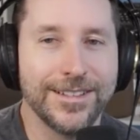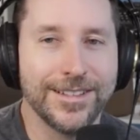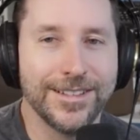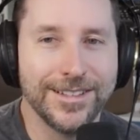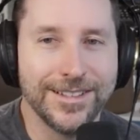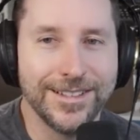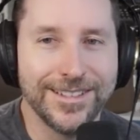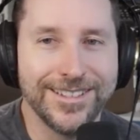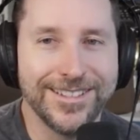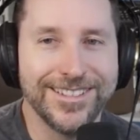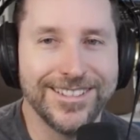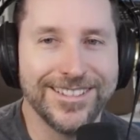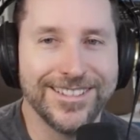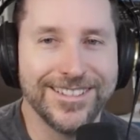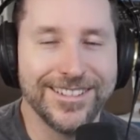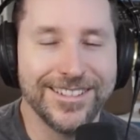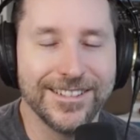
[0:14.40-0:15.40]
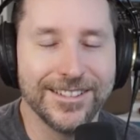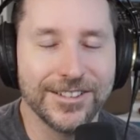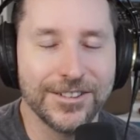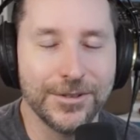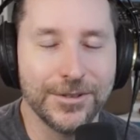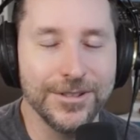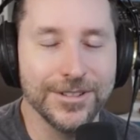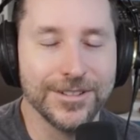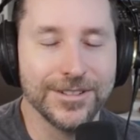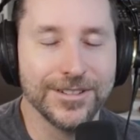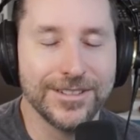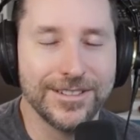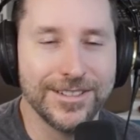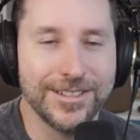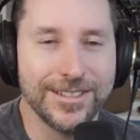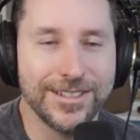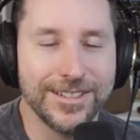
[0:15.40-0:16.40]

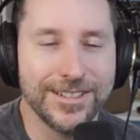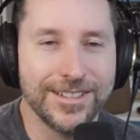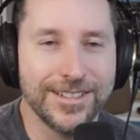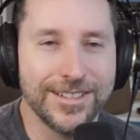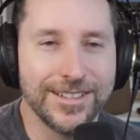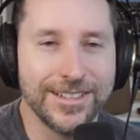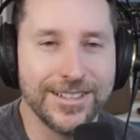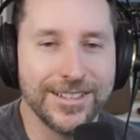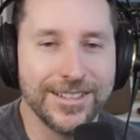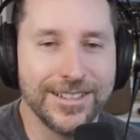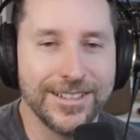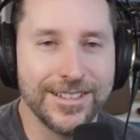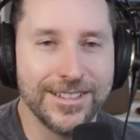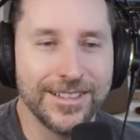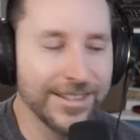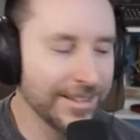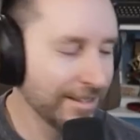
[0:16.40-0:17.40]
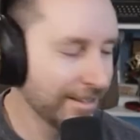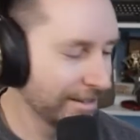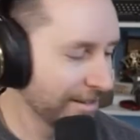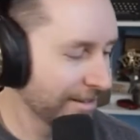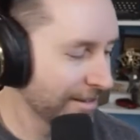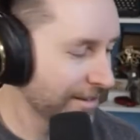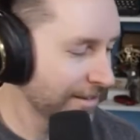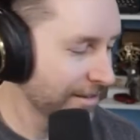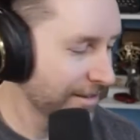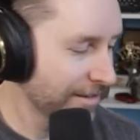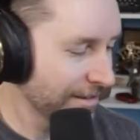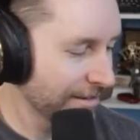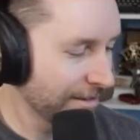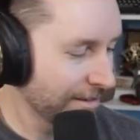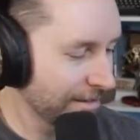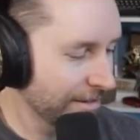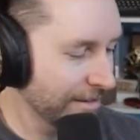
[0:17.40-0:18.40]

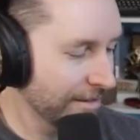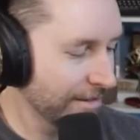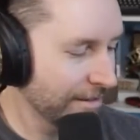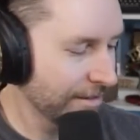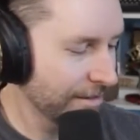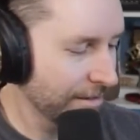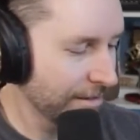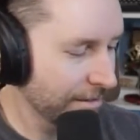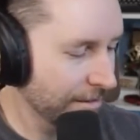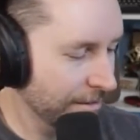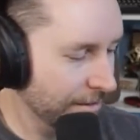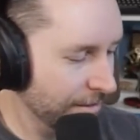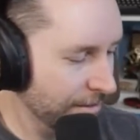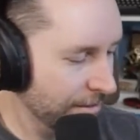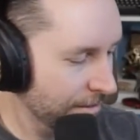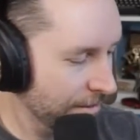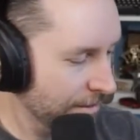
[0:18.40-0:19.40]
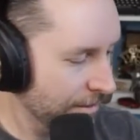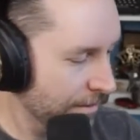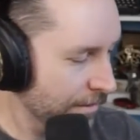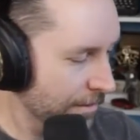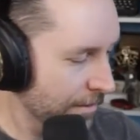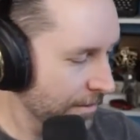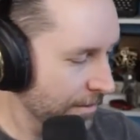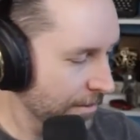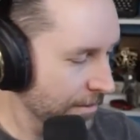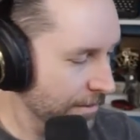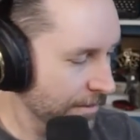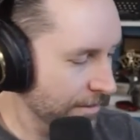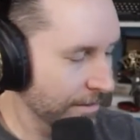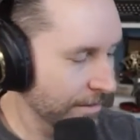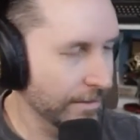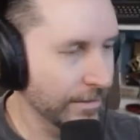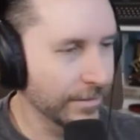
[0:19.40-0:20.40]

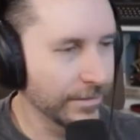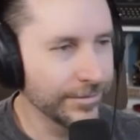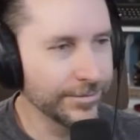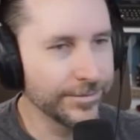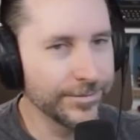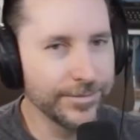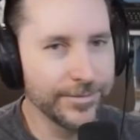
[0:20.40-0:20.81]
The person shown says nothing.